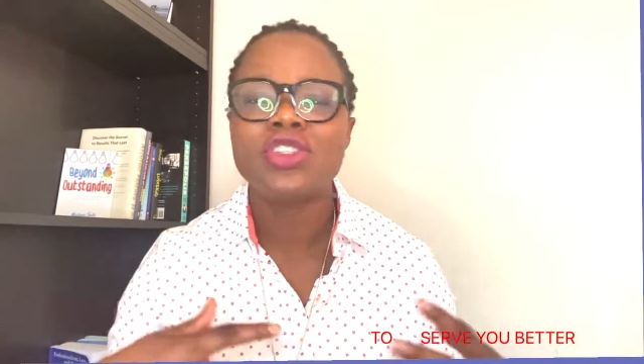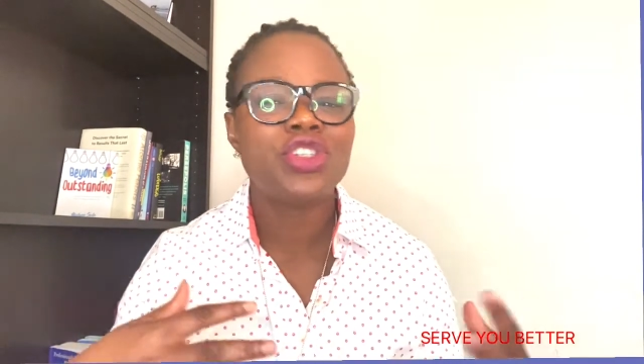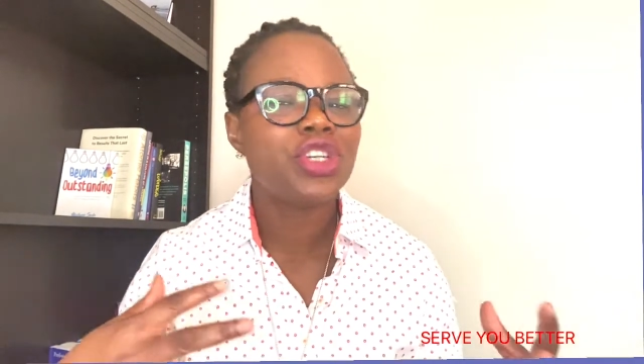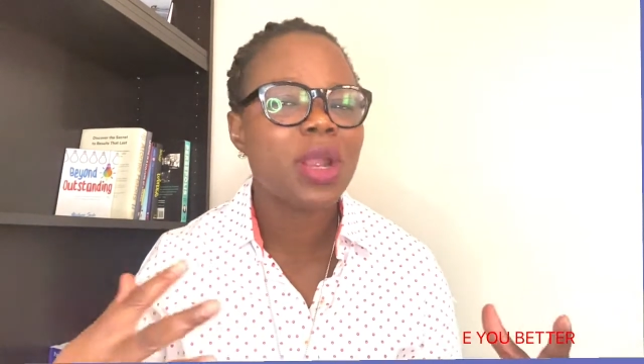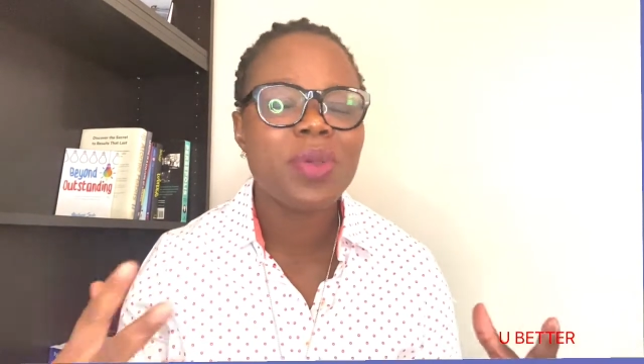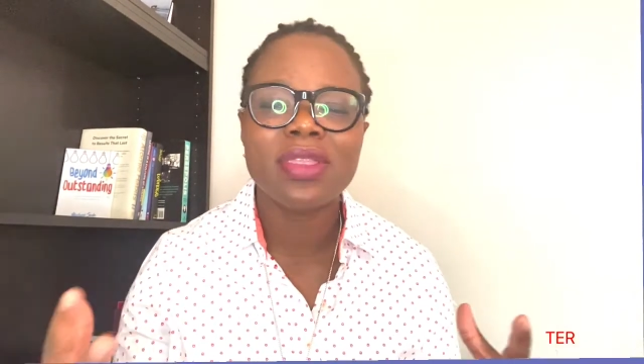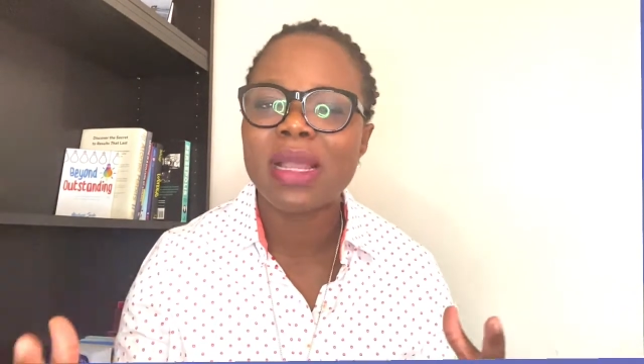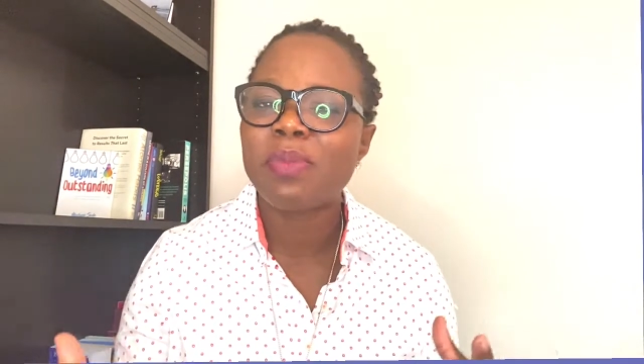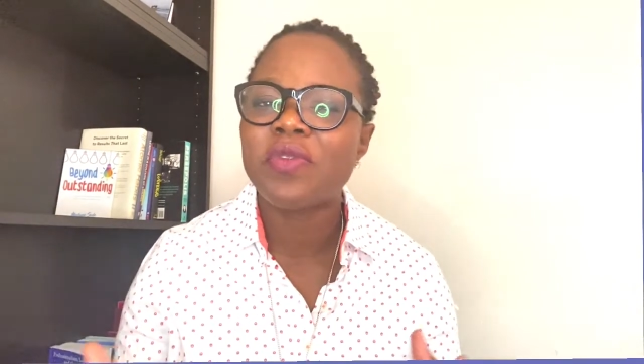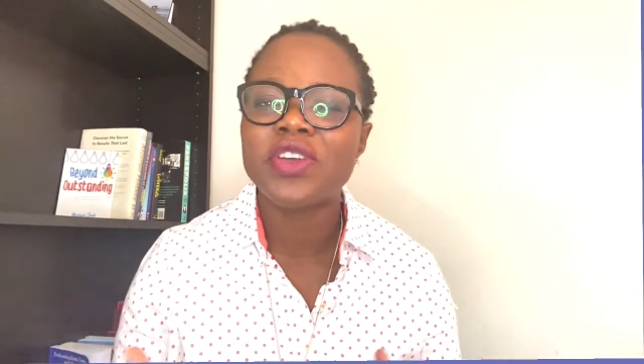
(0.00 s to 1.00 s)
sharing
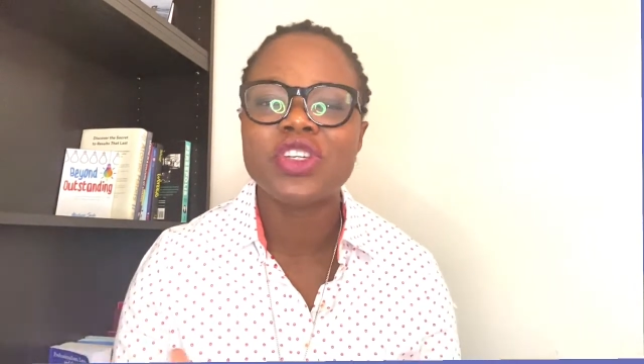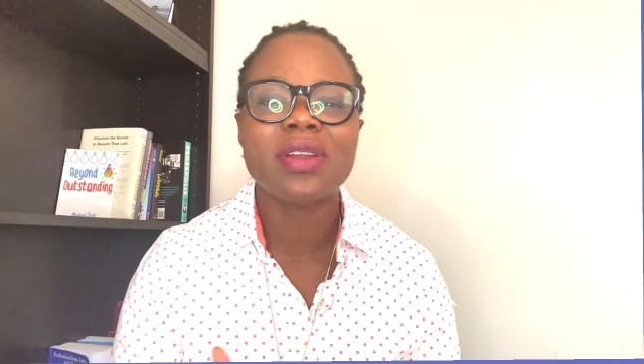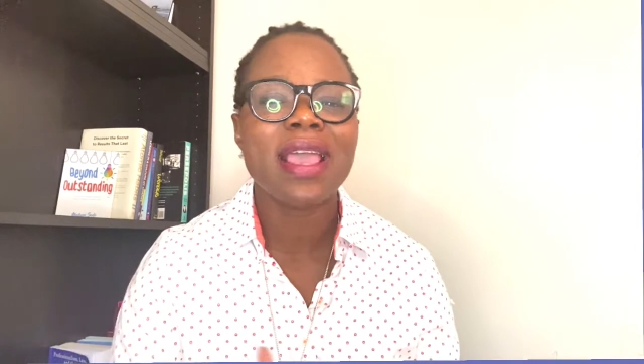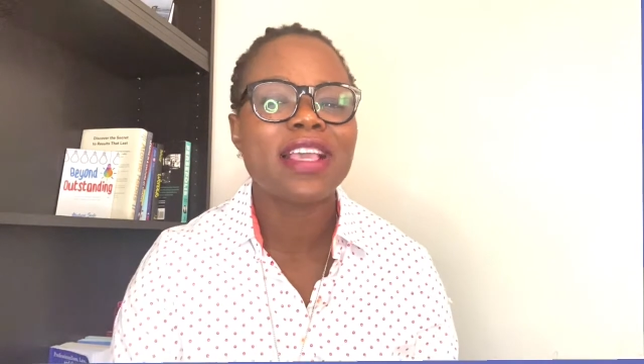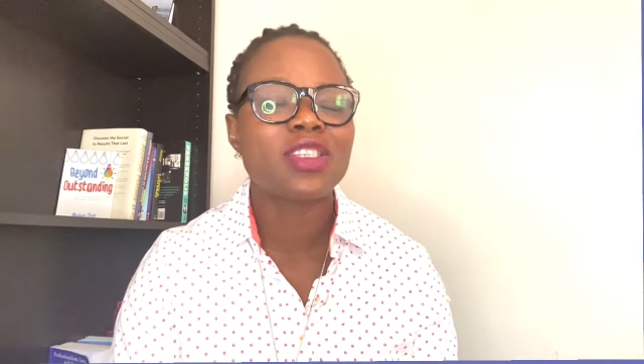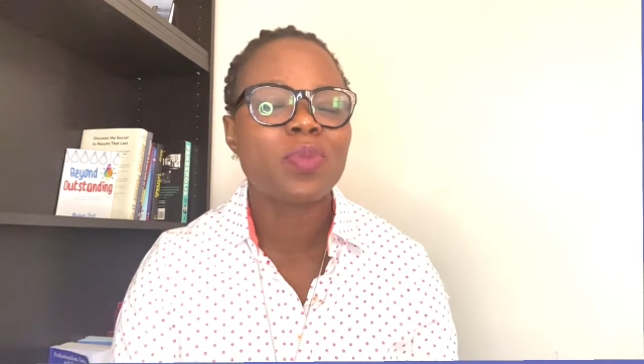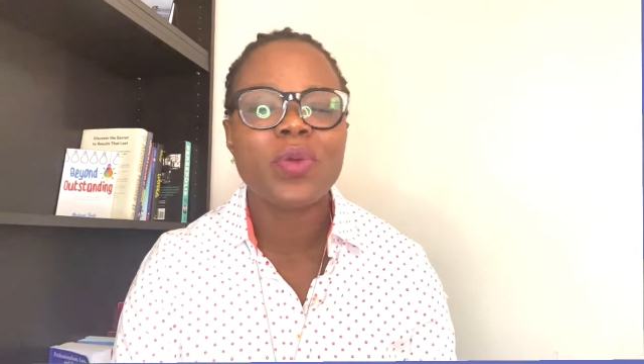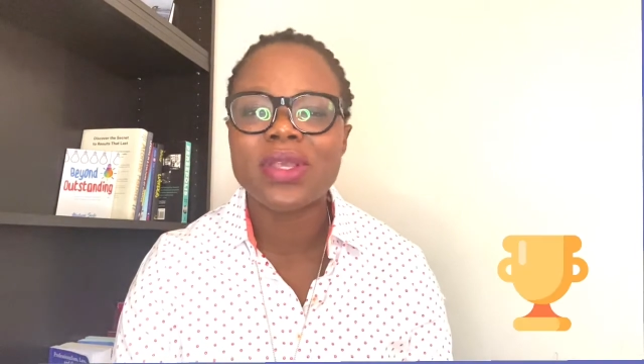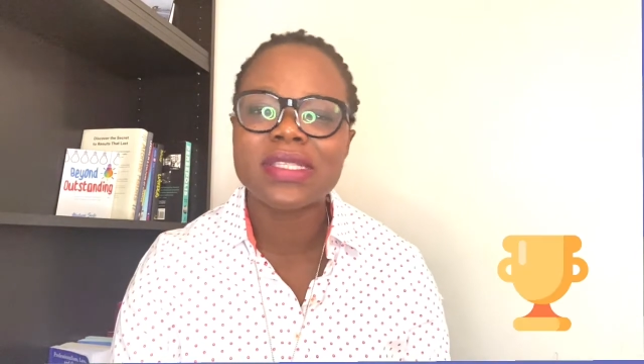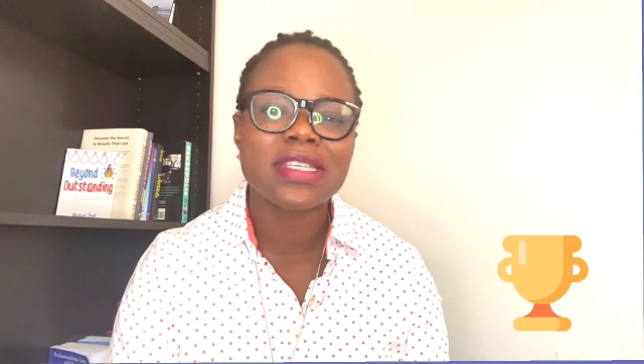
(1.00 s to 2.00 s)
their professional
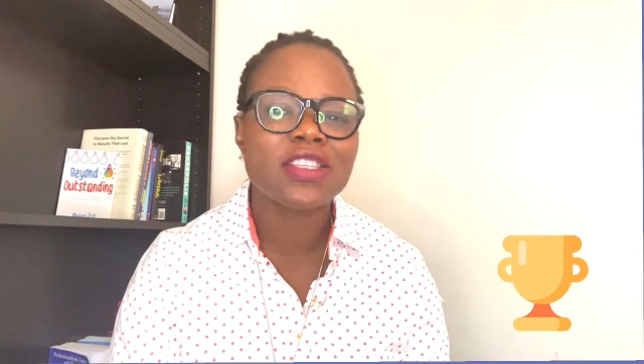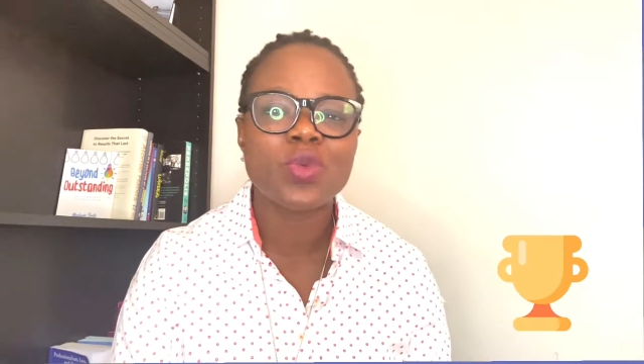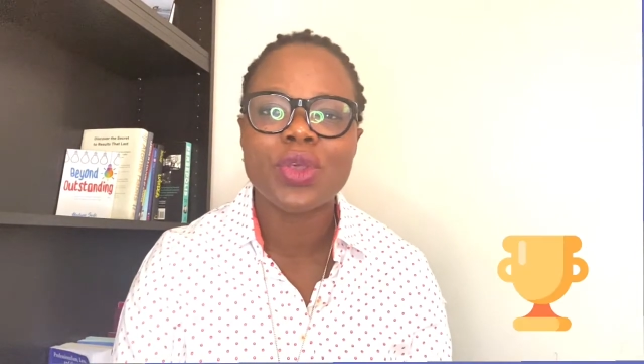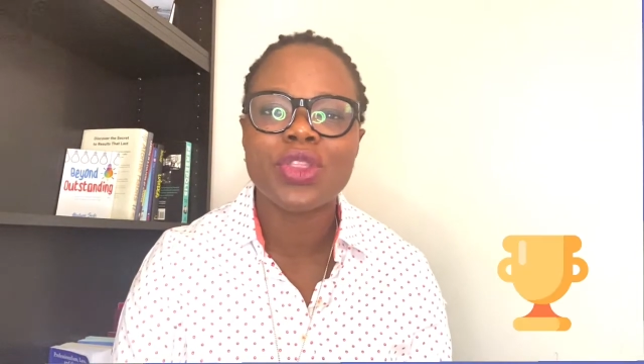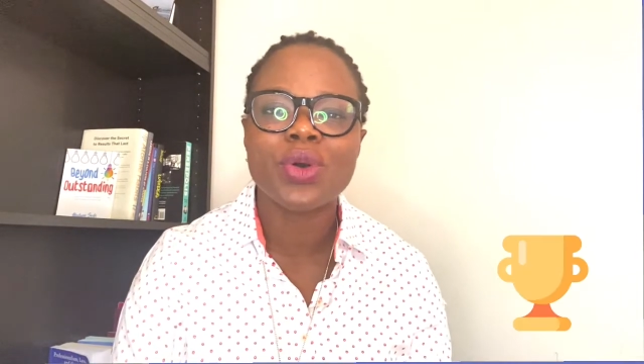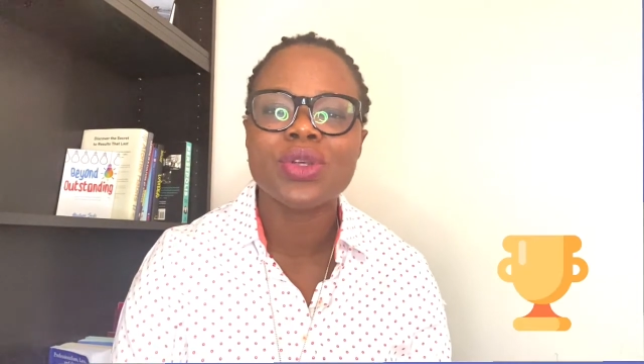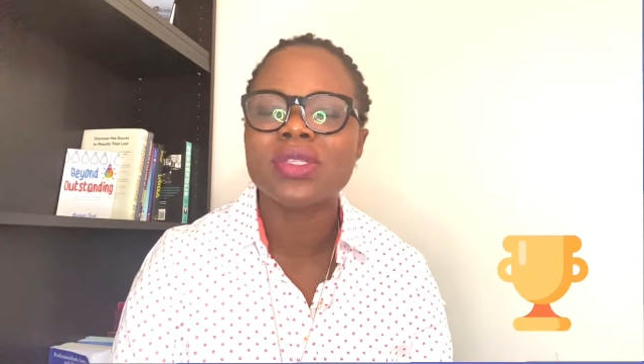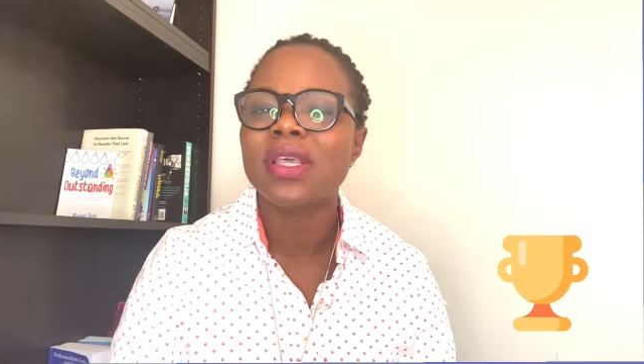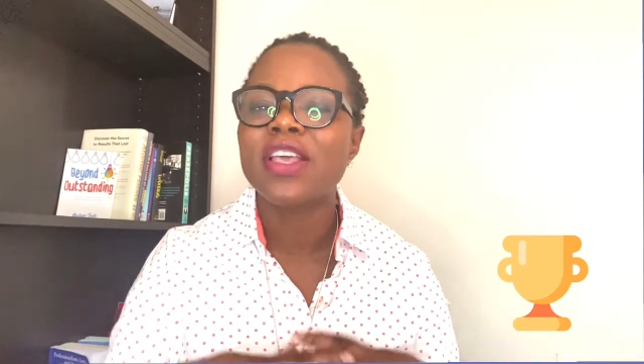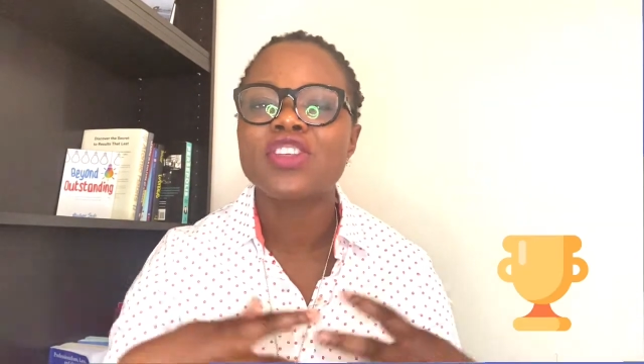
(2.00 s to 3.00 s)
experiences with us,